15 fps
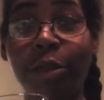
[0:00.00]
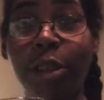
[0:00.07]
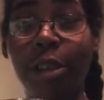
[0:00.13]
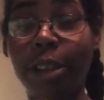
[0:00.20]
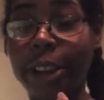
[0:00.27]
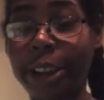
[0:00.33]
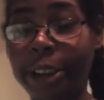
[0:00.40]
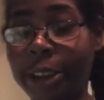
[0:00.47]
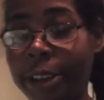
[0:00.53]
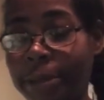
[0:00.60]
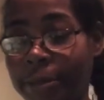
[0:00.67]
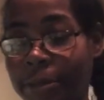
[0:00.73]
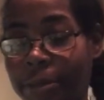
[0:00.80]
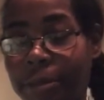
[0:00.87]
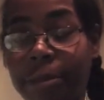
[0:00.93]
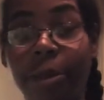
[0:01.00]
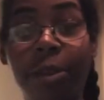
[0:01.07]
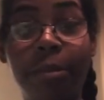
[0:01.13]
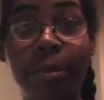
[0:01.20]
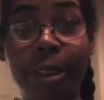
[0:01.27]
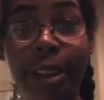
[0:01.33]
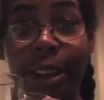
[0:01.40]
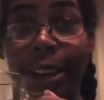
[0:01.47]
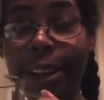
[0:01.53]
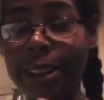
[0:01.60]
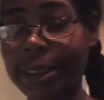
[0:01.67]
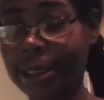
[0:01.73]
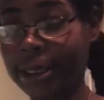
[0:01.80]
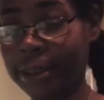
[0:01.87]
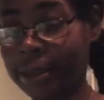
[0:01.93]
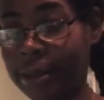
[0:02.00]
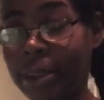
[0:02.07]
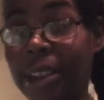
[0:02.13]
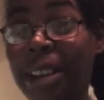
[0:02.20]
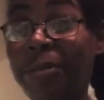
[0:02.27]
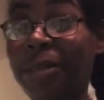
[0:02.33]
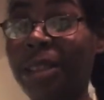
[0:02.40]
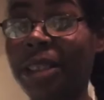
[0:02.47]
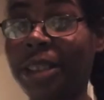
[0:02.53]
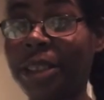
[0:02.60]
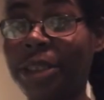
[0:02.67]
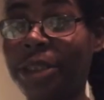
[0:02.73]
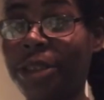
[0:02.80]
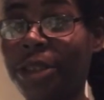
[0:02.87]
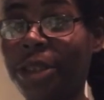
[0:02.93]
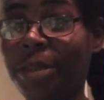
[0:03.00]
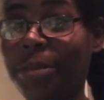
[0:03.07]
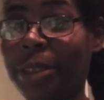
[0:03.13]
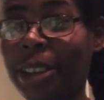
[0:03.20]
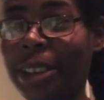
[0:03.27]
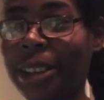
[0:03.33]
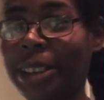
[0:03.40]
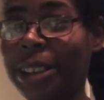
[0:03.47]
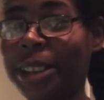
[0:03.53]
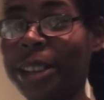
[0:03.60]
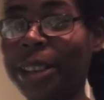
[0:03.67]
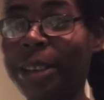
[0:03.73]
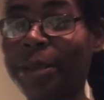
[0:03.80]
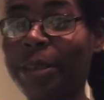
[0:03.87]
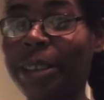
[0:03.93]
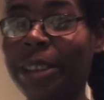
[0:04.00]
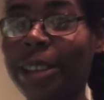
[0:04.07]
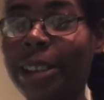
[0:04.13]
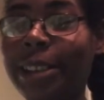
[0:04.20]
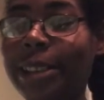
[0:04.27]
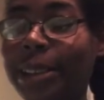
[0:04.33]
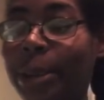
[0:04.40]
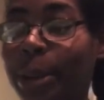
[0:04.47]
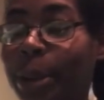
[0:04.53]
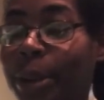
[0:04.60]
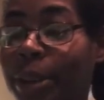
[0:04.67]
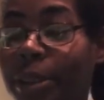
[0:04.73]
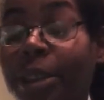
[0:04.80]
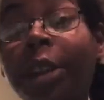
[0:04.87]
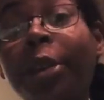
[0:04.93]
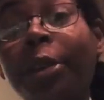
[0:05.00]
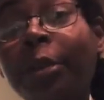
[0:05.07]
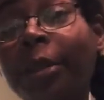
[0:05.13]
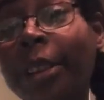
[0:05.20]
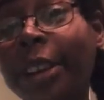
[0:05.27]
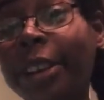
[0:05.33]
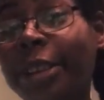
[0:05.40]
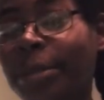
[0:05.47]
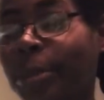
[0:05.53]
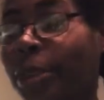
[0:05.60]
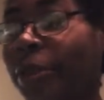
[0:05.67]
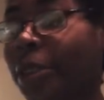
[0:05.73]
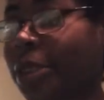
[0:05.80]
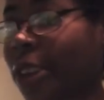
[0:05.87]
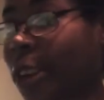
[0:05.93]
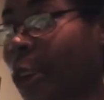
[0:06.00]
jar here. Well, my glass. I was going to use a jar, but I decided to go with the glass. So, here's my first